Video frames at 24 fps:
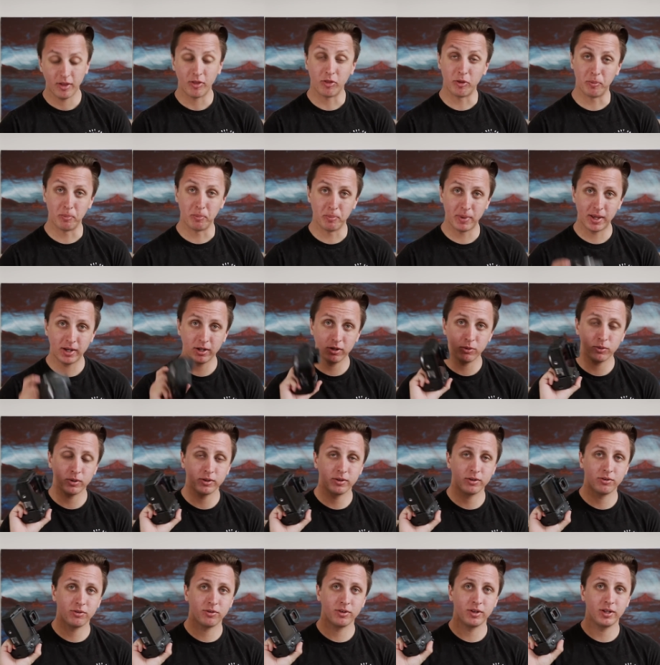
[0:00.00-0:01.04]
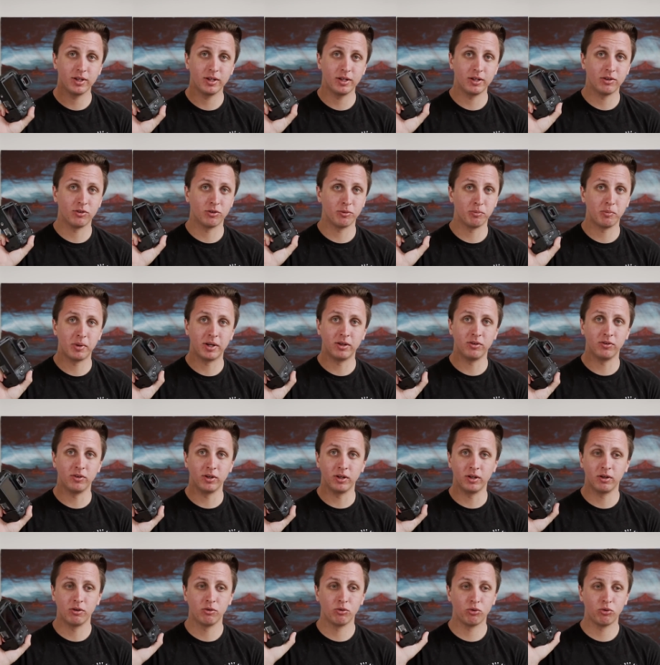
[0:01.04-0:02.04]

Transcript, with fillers: The menu on this thing is amazing.